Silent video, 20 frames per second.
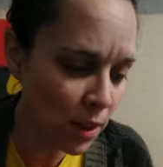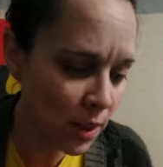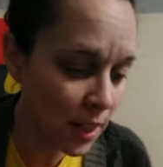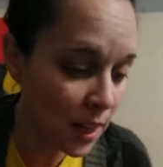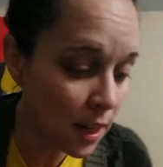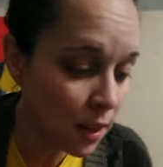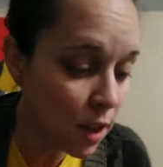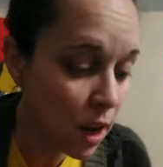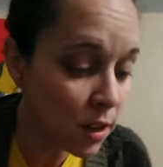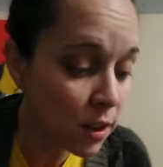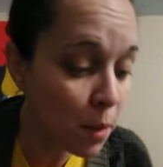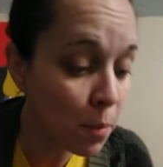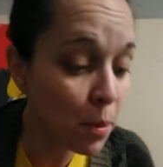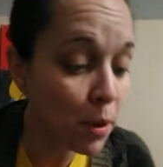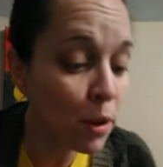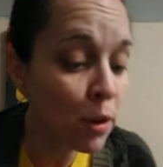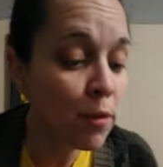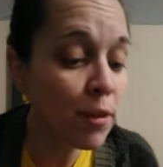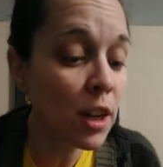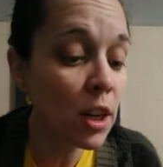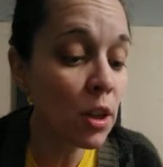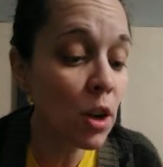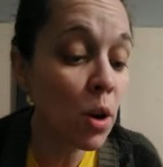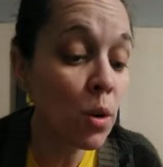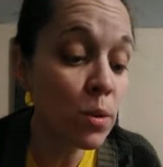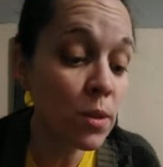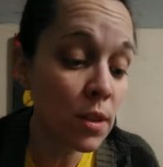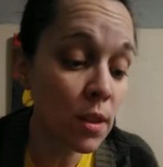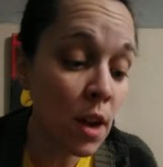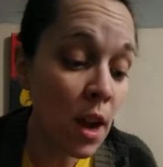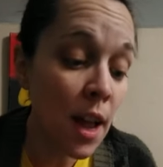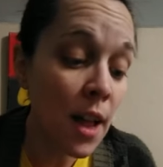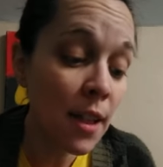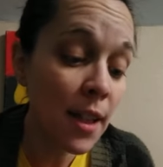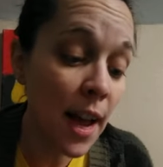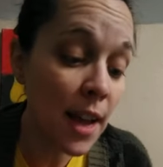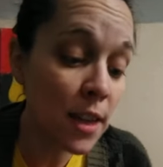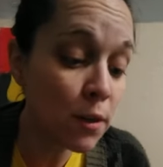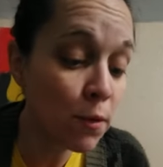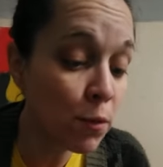with thee Along the Peruvian coast
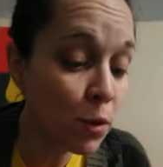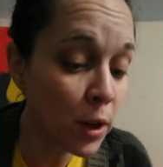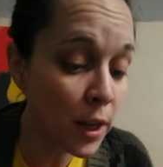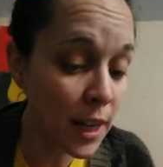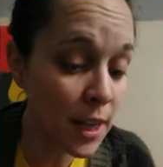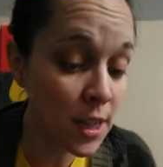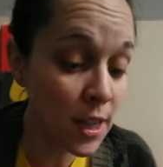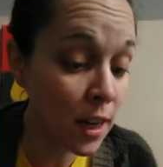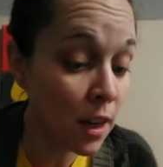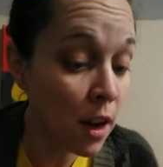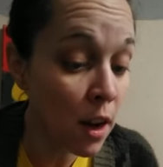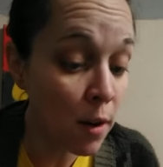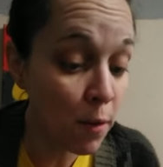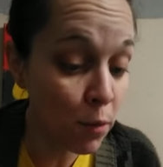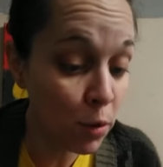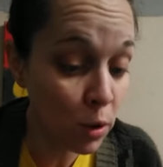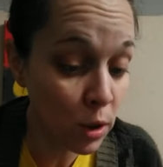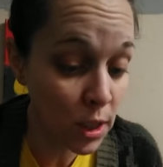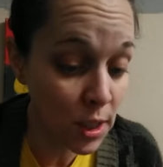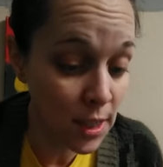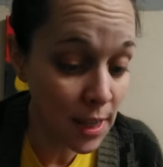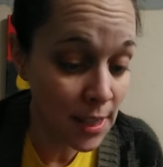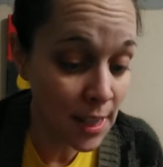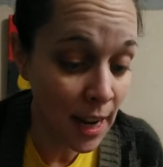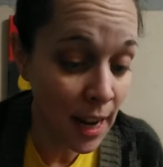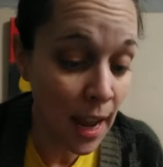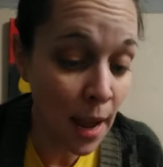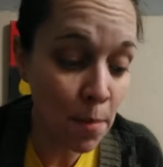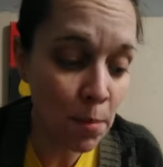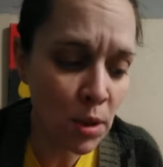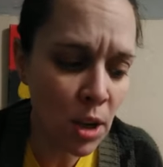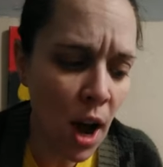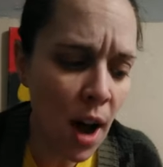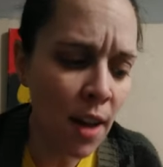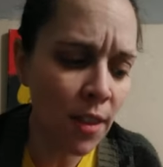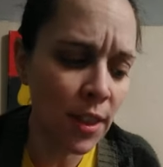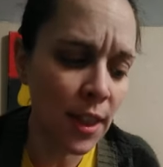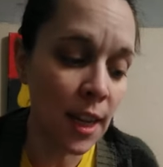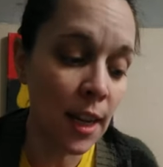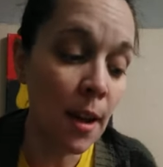last voyage, And, foolish as I am,
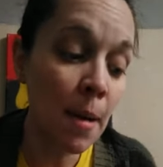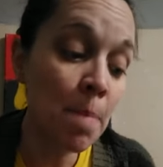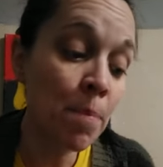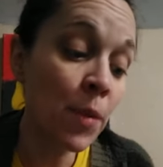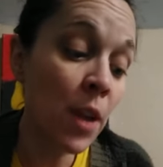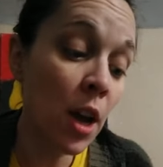taught thee,